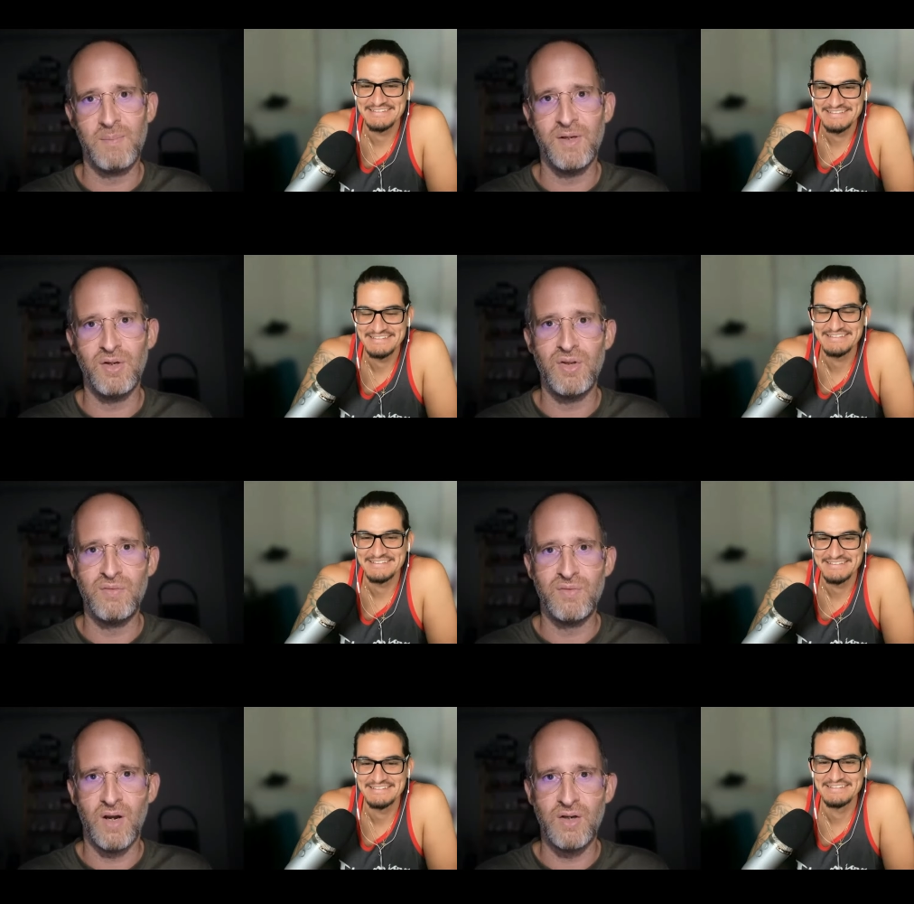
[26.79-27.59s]
Speaker 1: I know that
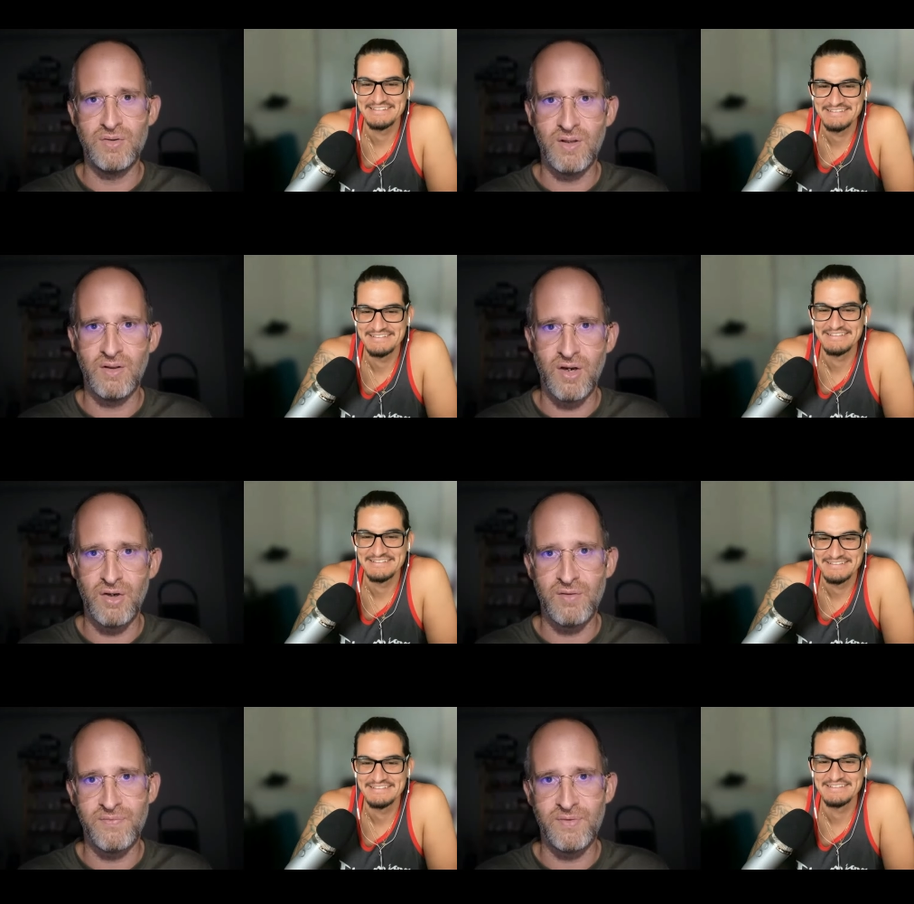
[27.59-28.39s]
you've gotten a lot of
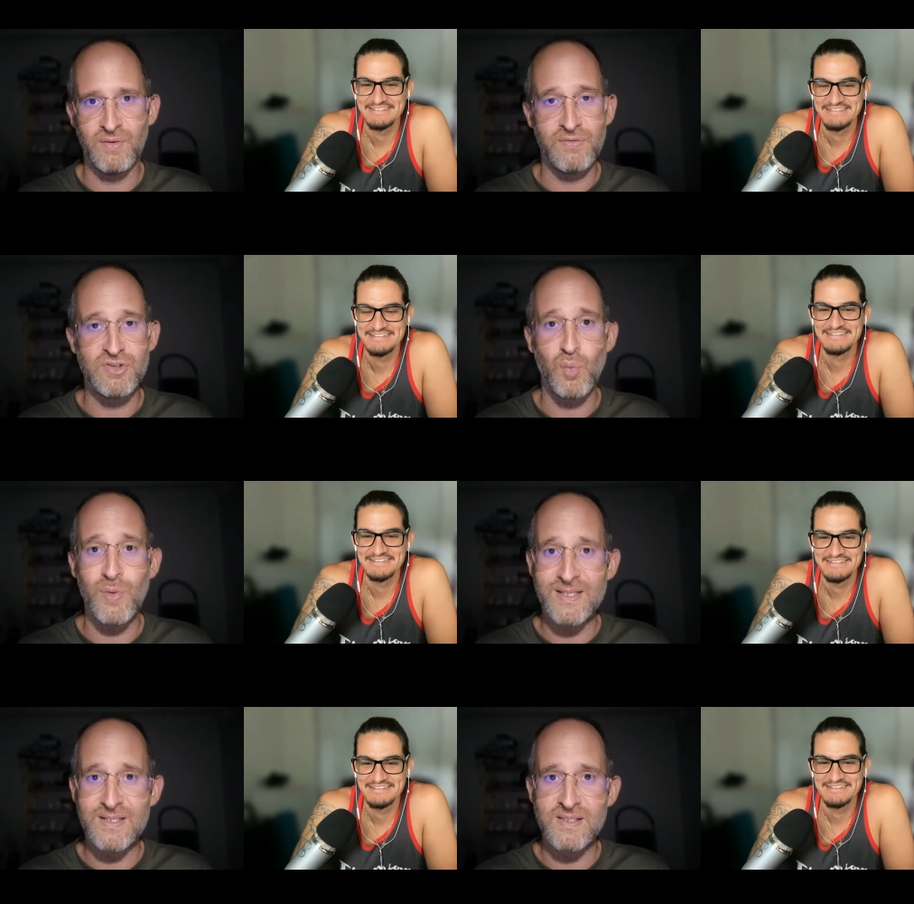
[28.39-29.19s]
your your first
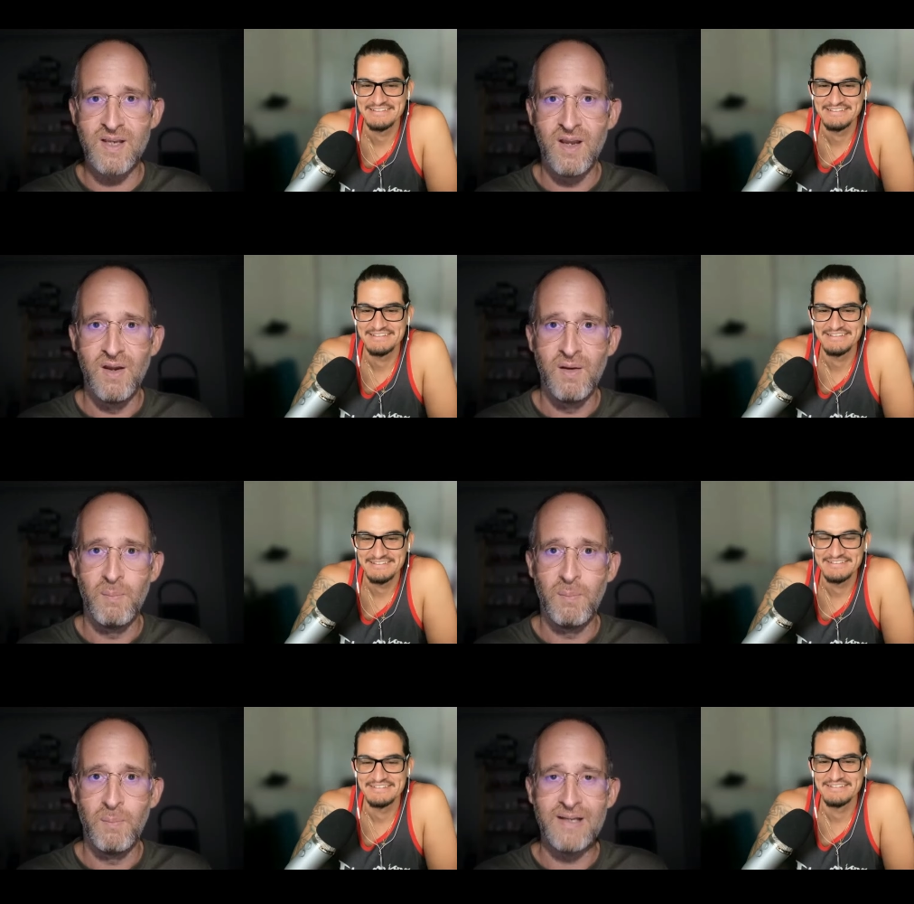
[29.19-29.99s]
wins
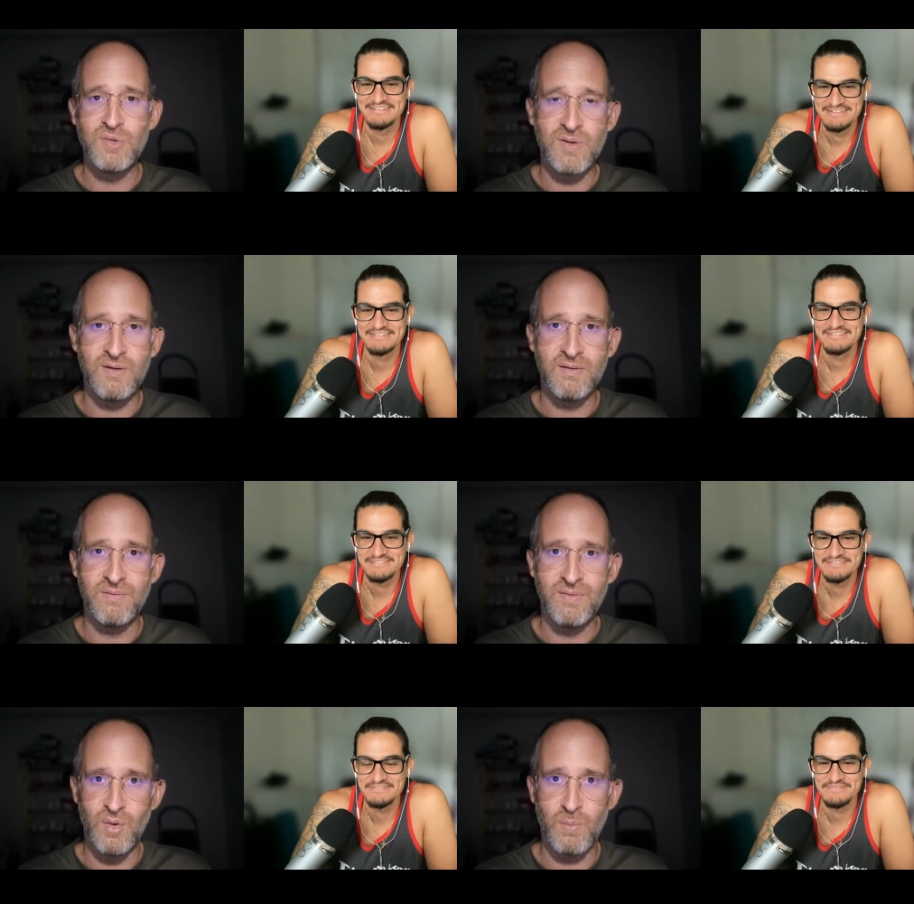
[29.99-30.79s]
by doing
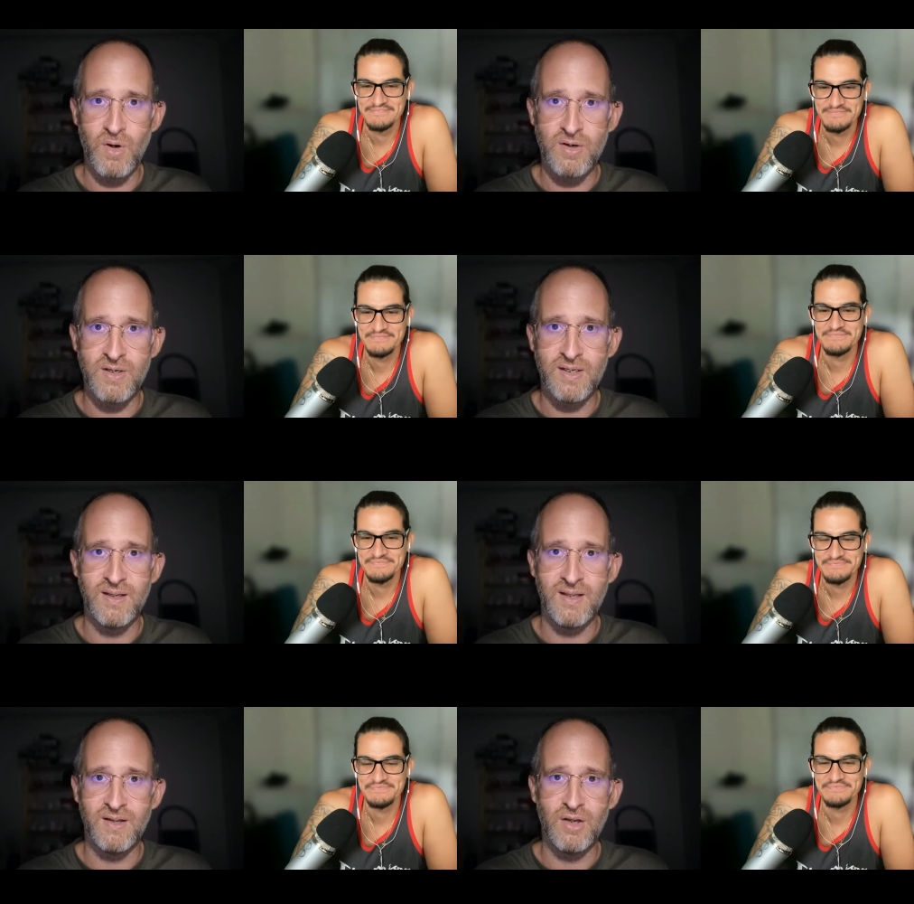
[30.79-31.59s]
video
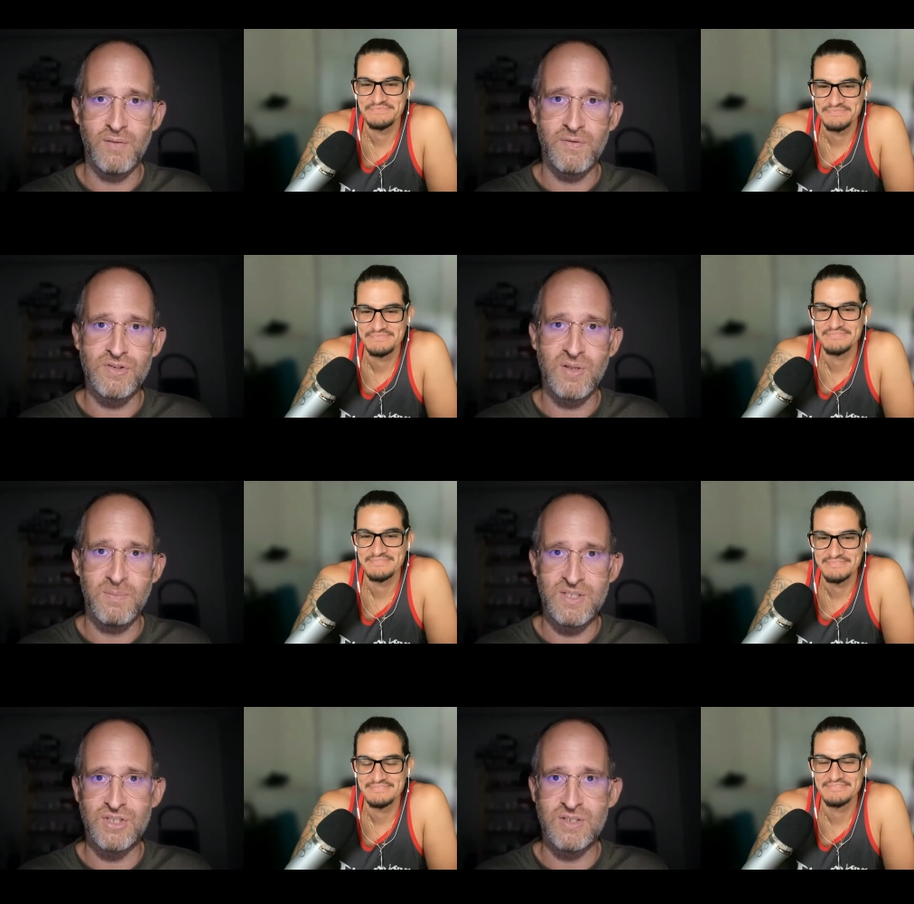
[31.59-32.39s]
marketing and got your first
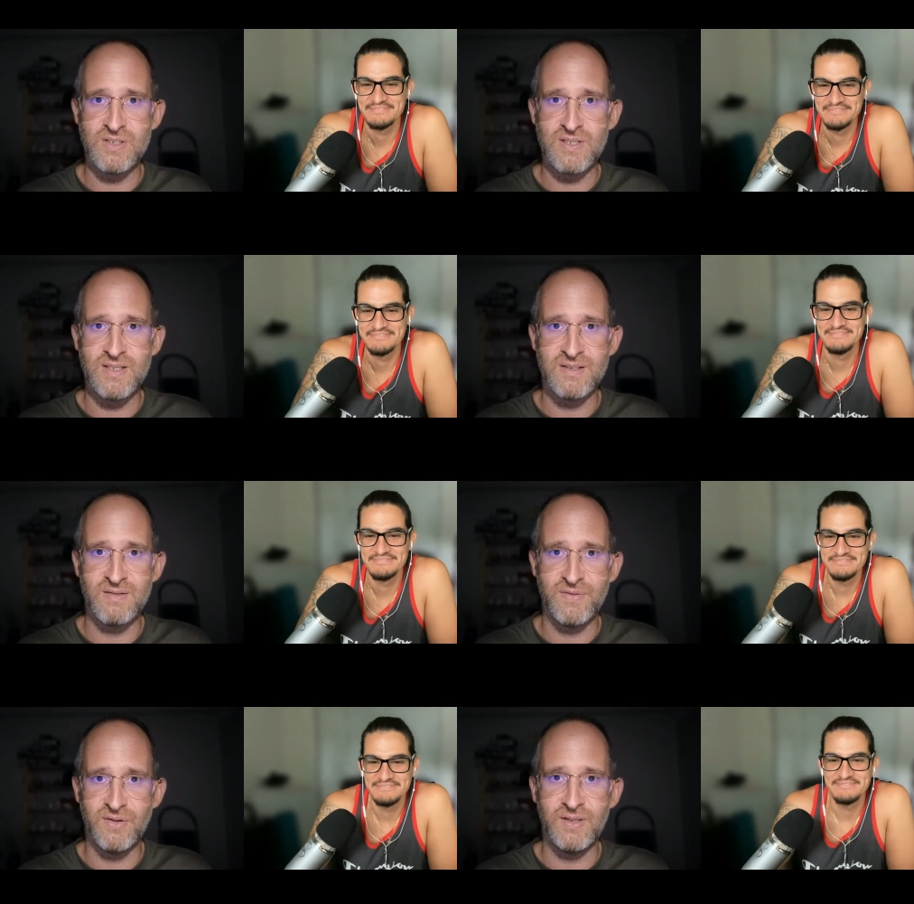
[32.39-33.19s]
commissions as an
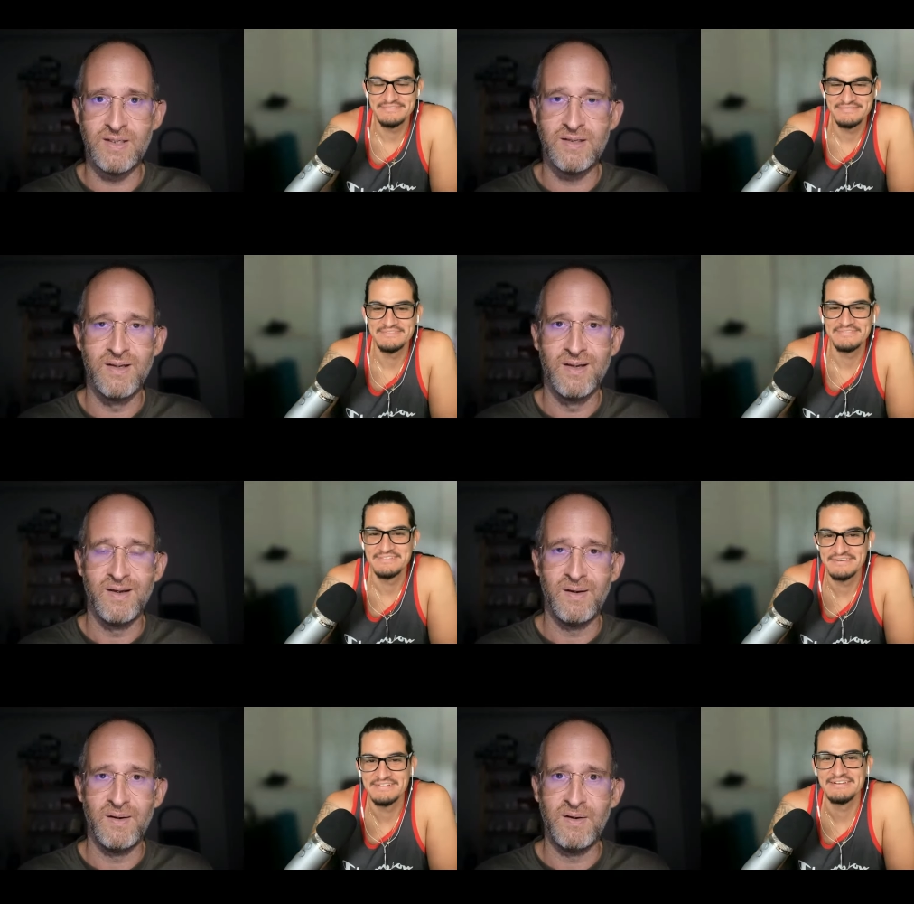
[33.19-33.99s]
affiliate,
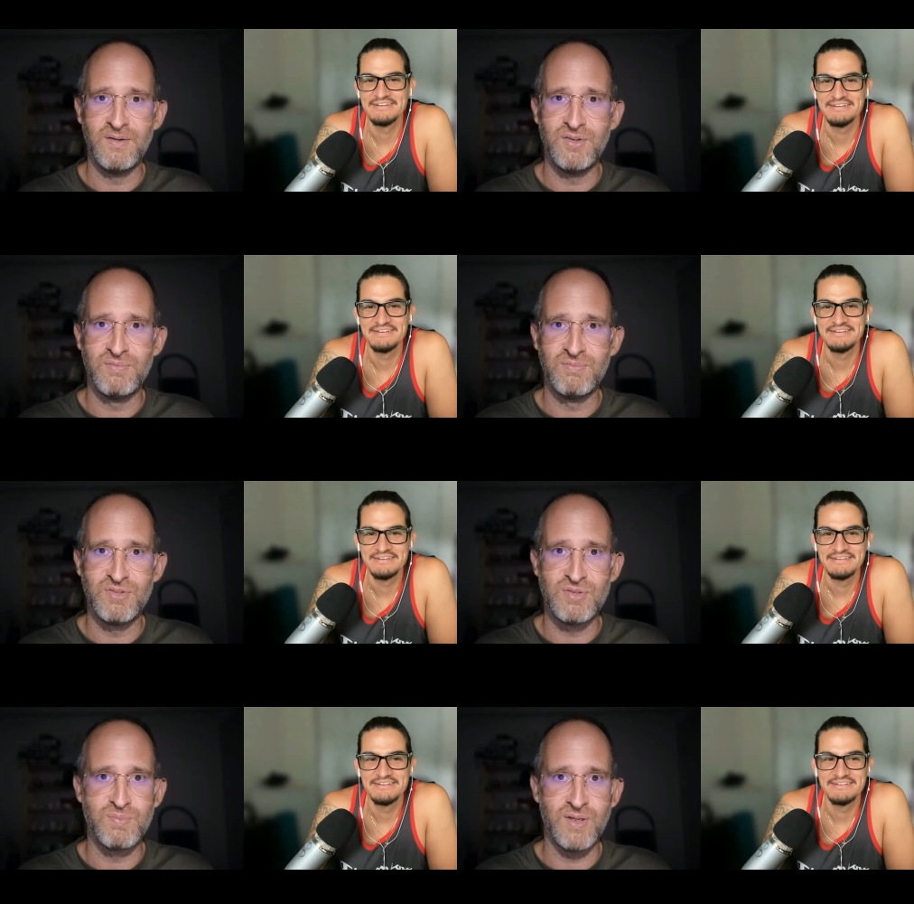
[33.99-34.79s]
uh,
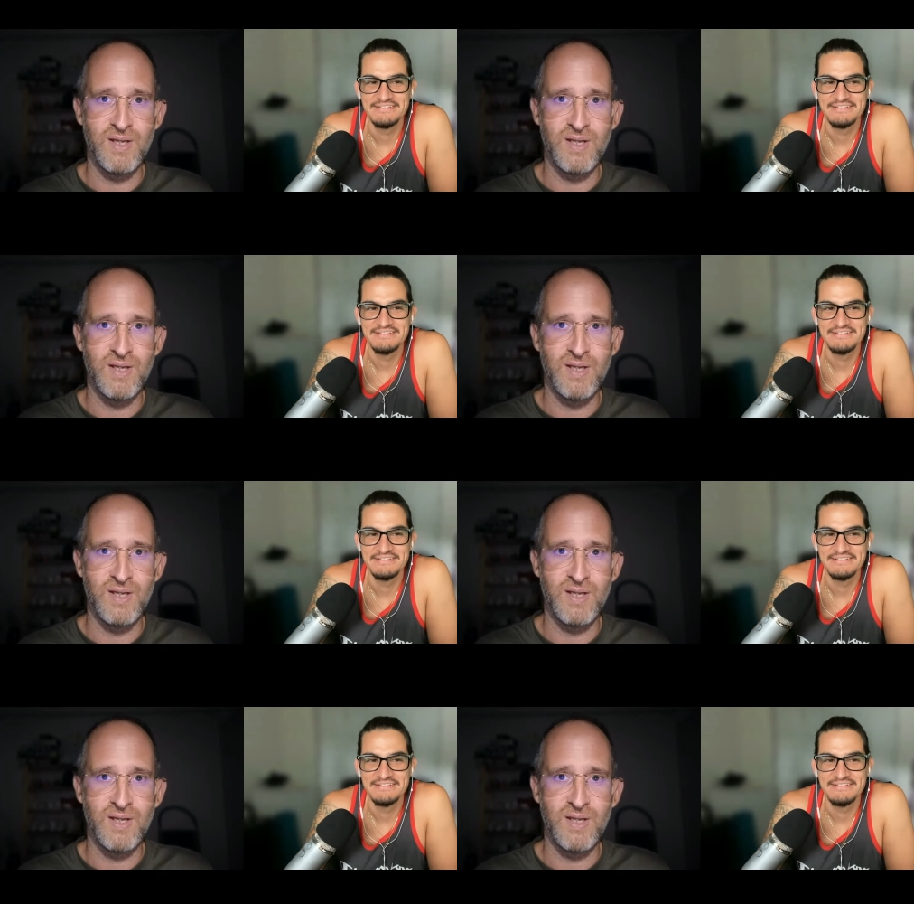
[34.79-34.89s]
just putting